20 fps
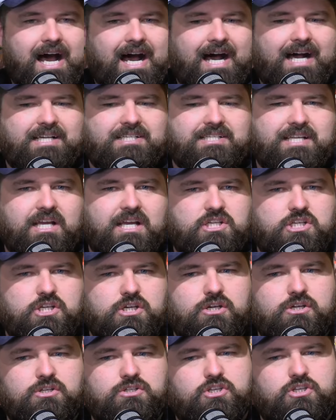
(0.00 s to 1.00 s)
Stay
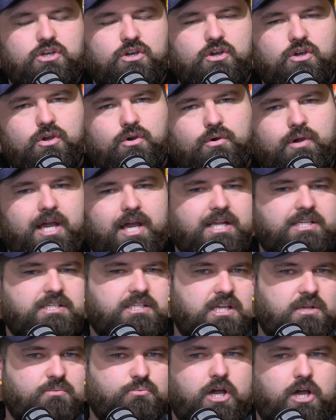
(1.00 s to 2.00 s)
tuned to
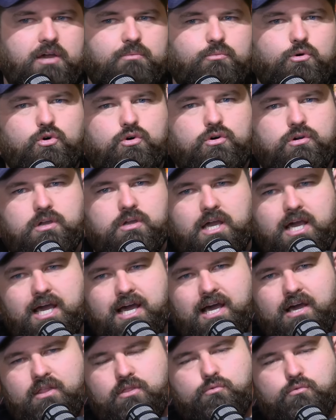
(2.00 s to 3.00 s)
SC
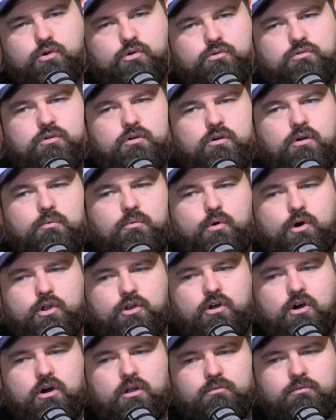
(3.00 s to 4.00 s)
Playbook, the Roo Crew and
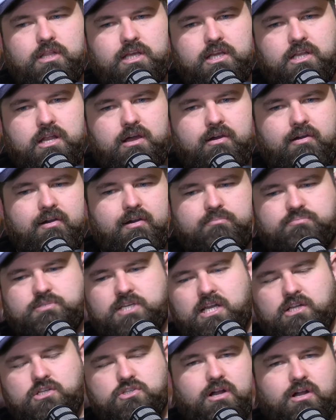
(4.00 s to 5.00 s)
whatnot. We'll let you know our
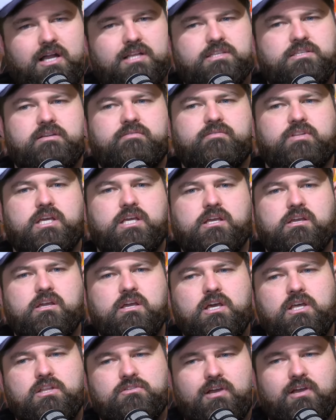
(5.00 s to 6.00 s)
updated trades and everything
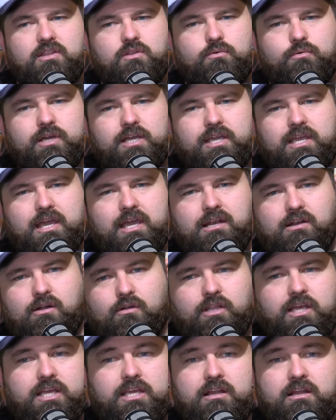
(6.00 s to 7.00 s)
throughout the weekend.
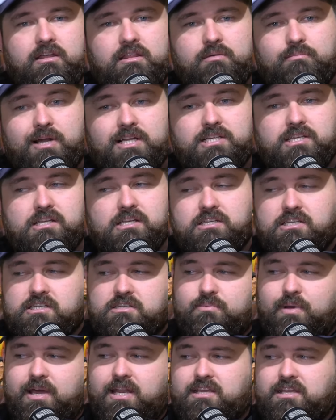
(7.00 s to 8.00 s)
I'll let you know the
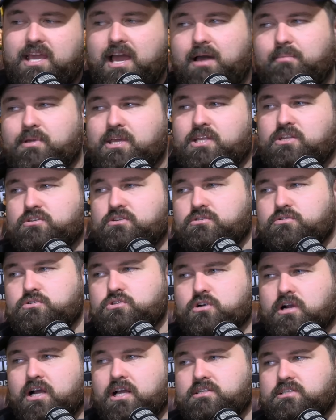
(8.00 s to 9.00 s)
much-anticipated Kathmandu
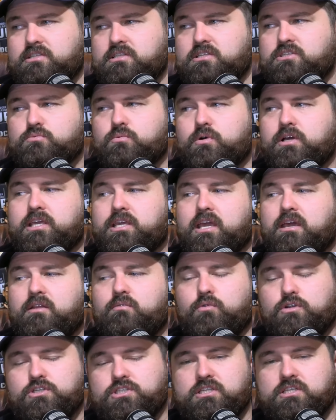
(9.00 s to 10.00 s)
trades this
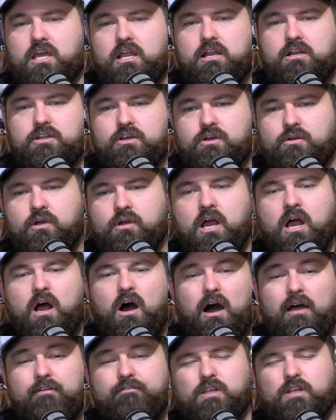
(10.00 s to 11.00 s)
weekend, what she's going to do.
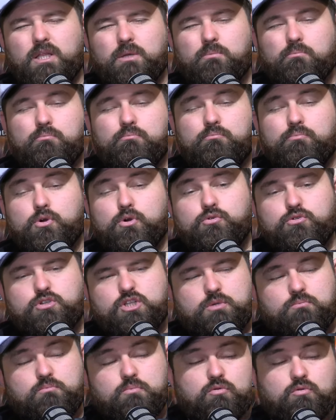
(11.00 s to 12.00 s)
I feel a
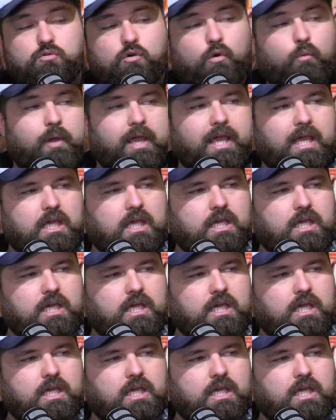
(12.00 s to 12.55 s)
boost brewing.